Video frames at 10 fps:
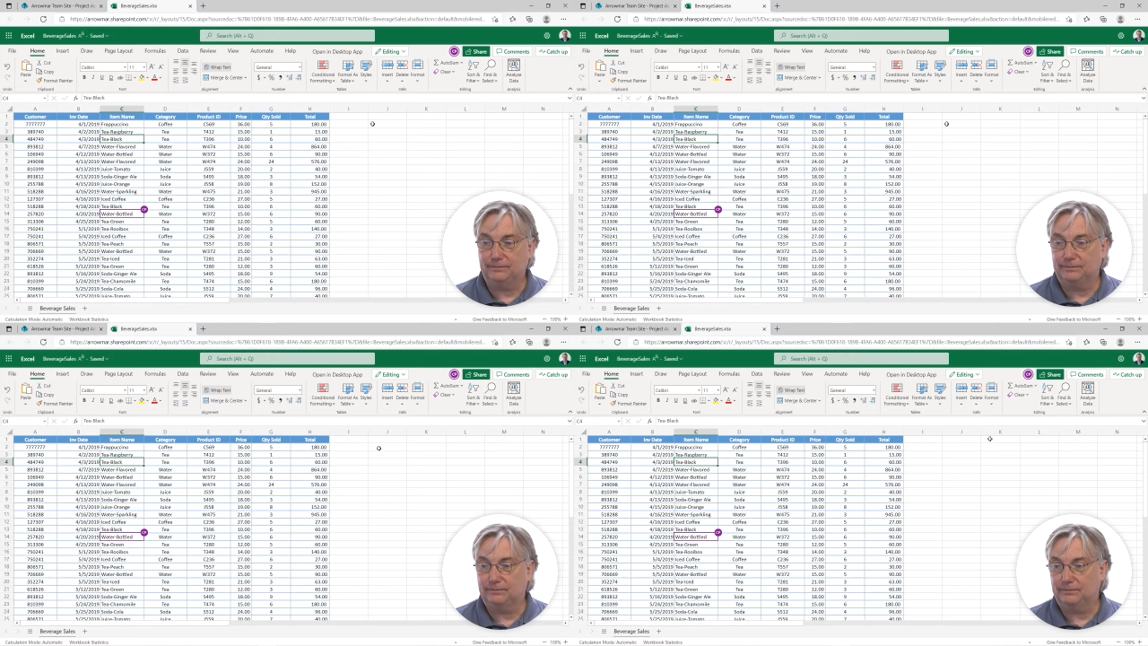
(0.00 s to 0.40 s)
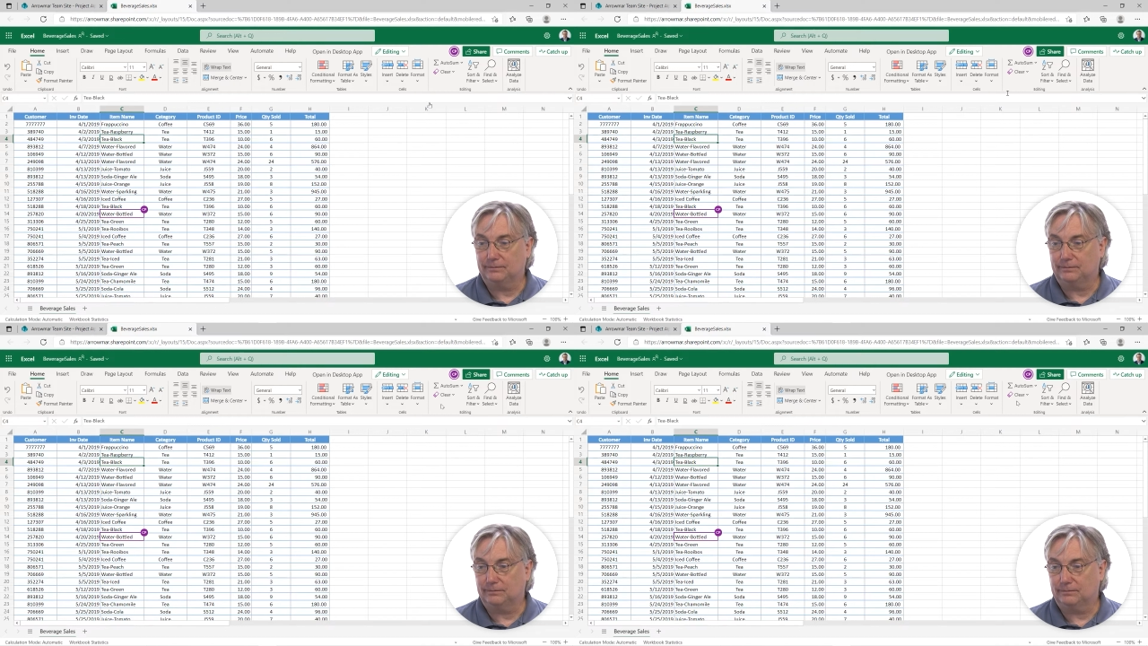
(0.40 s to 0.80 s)

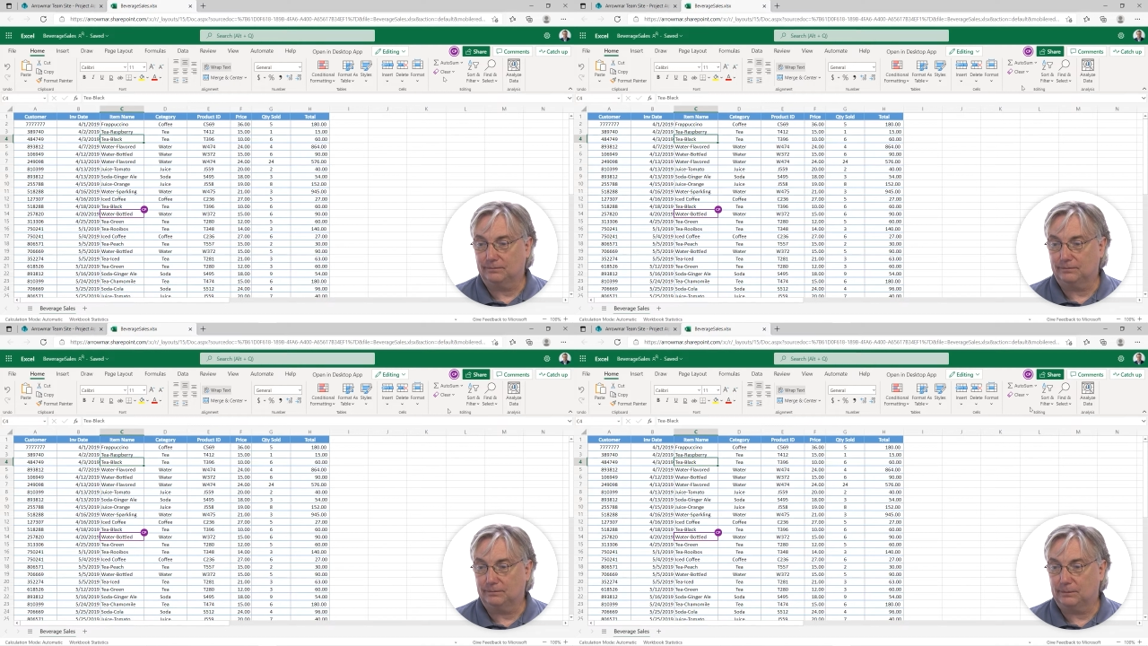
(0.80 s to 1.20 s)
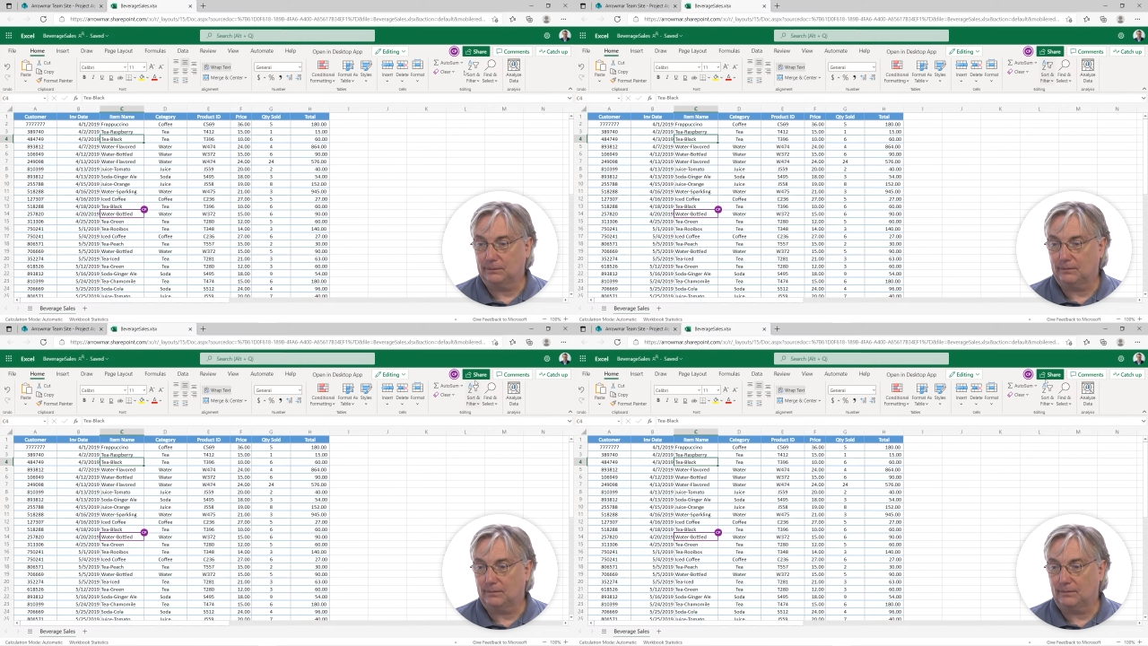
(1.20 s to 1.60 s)

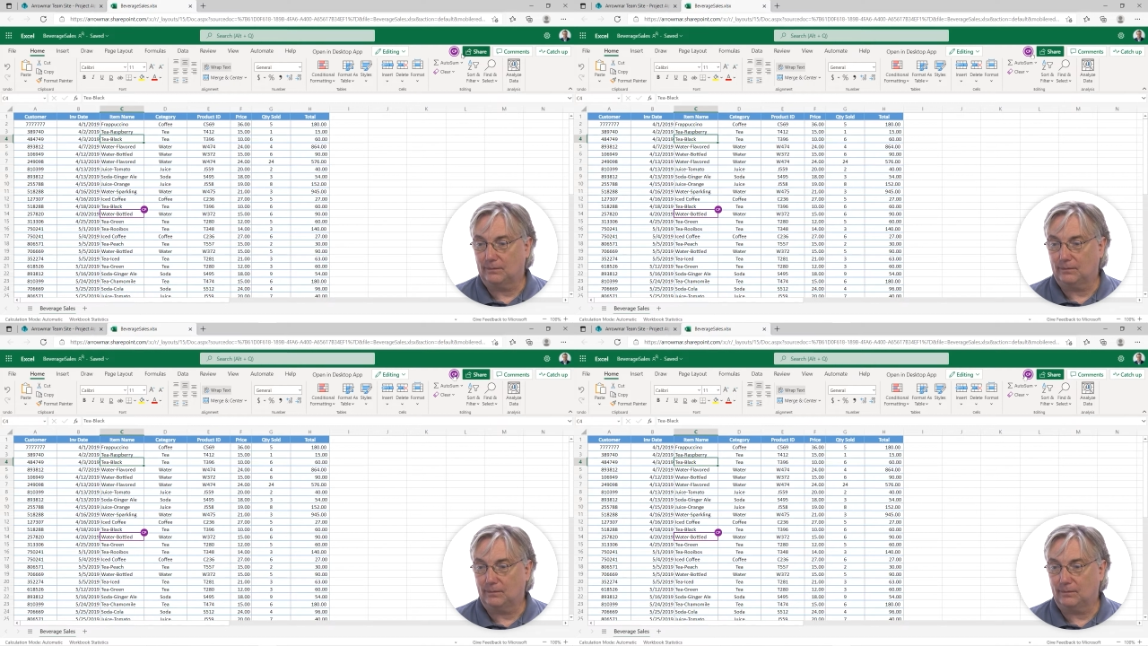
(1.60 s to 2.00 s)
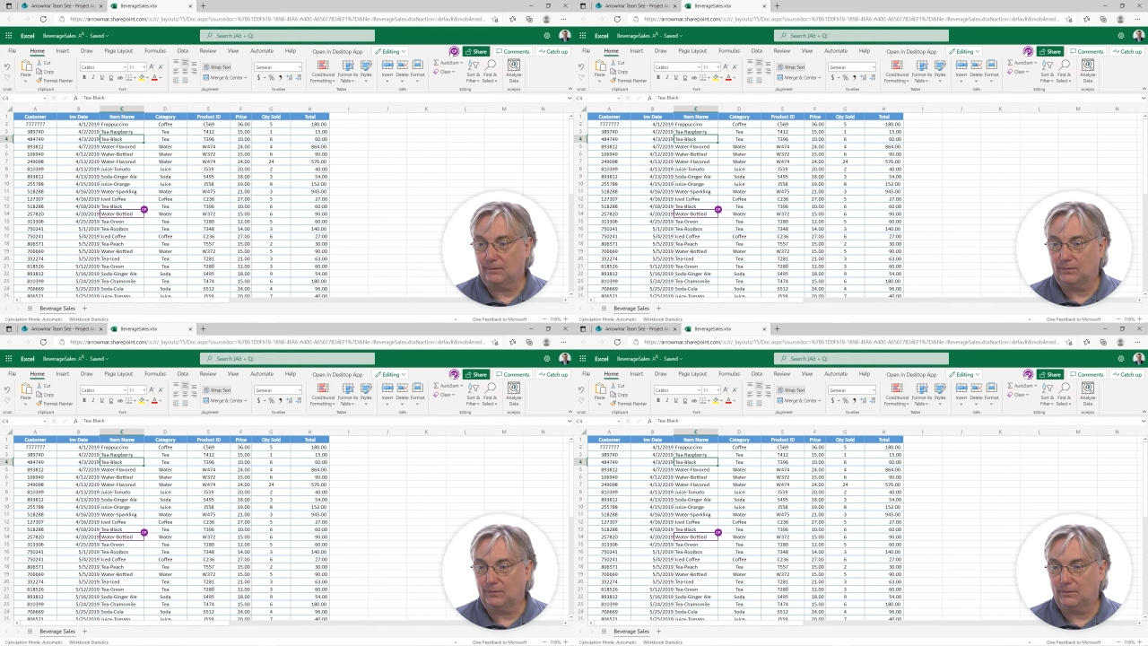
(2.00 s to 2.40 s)

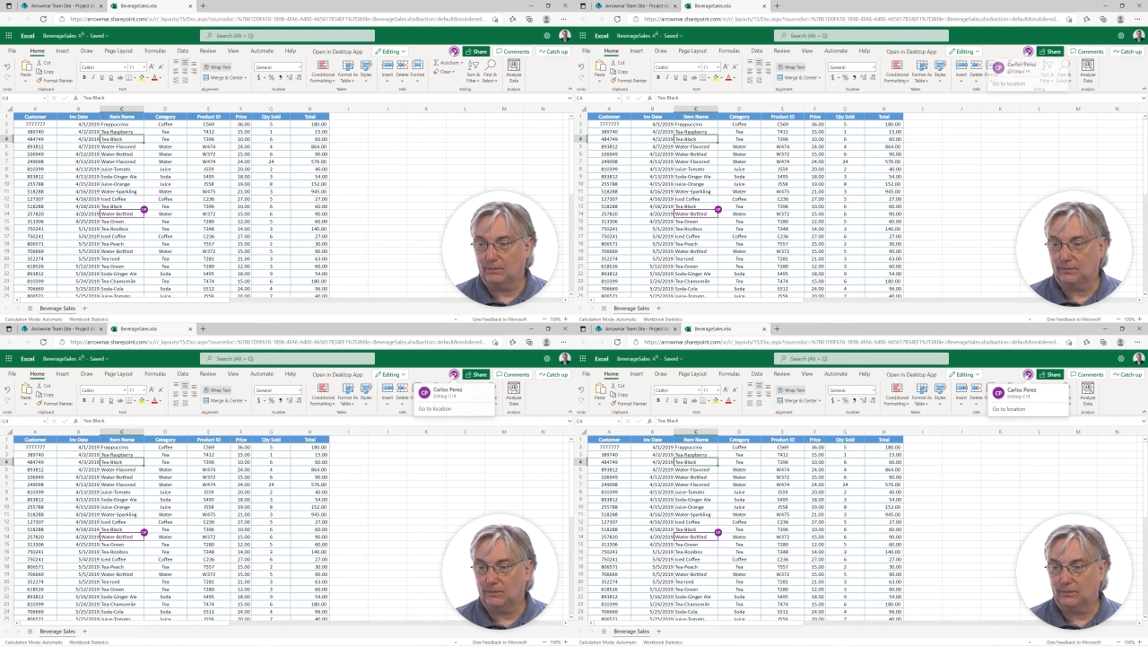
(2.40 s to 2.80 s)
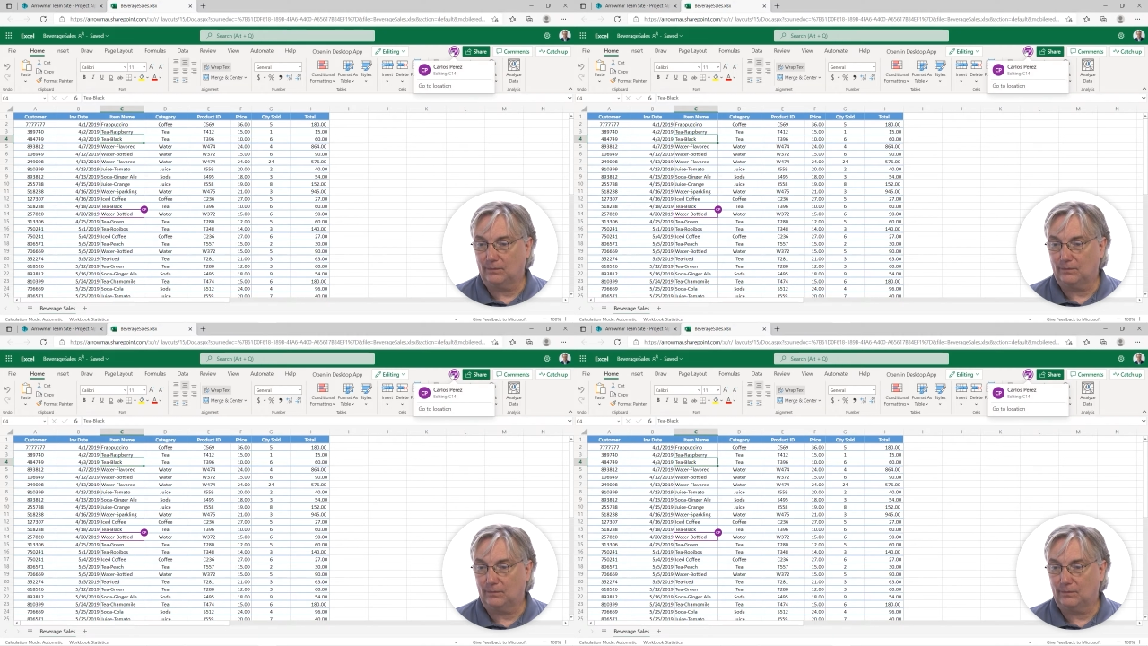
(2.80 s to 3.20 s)

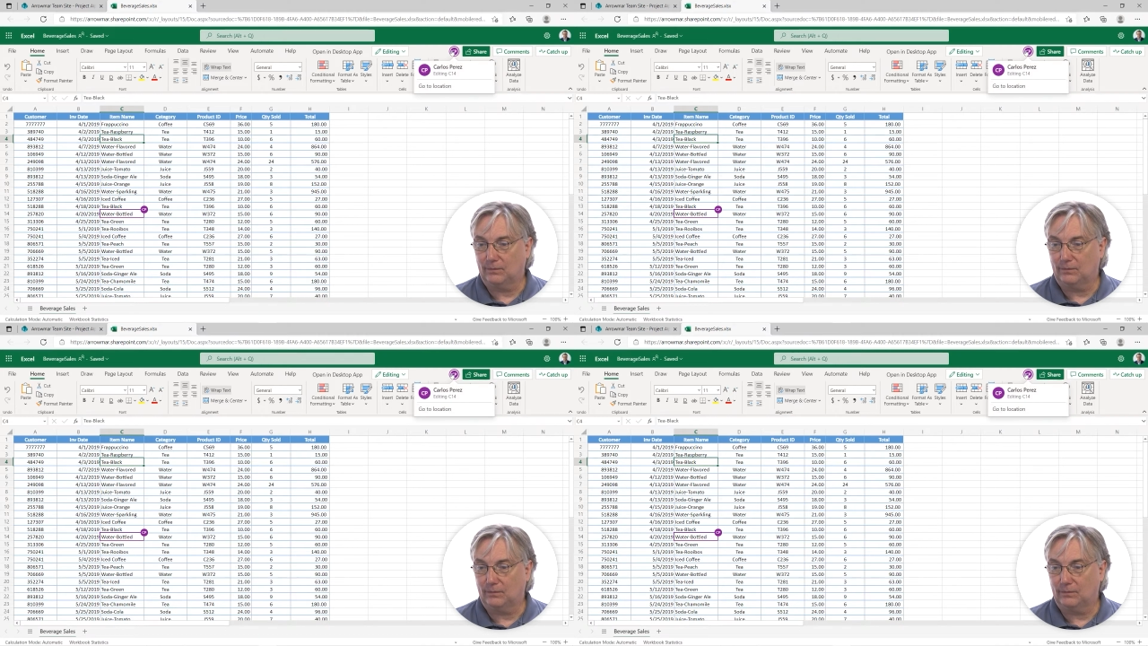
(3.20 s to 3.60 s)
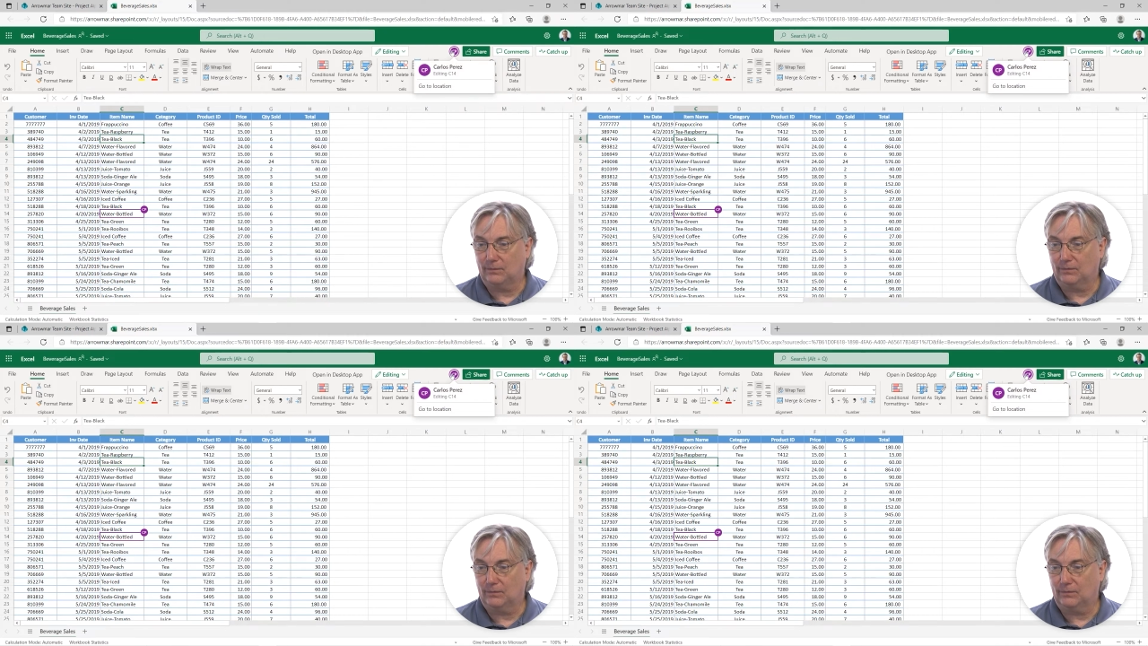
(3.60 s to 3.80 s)
(no one is talking)